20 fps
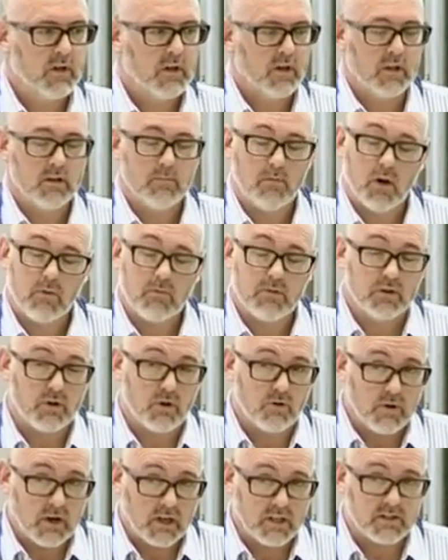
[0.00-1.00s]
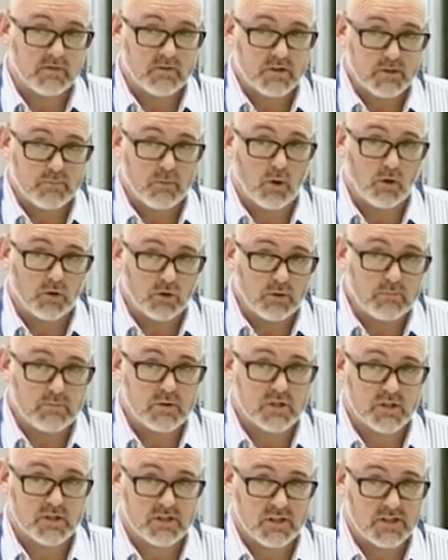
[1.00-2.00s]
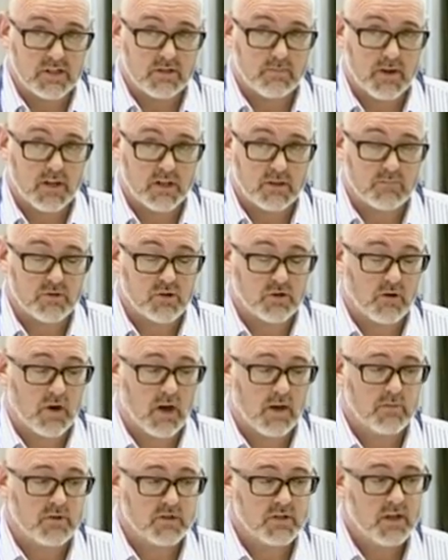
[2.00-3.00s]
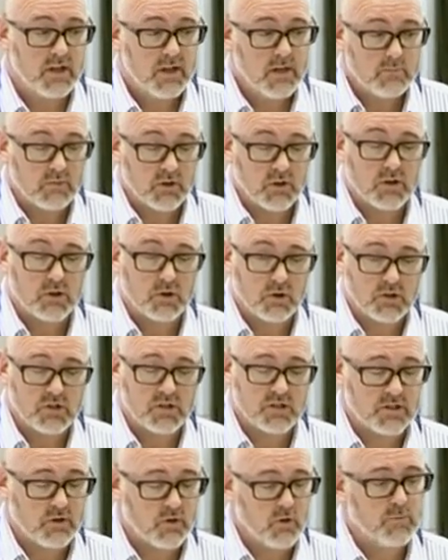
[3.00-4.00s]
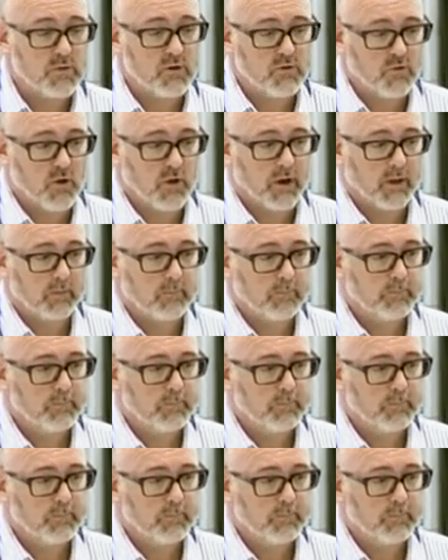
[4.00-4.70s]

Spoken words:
At the moment, there are relatively small numbers as independent prescribers, but courses are up and running.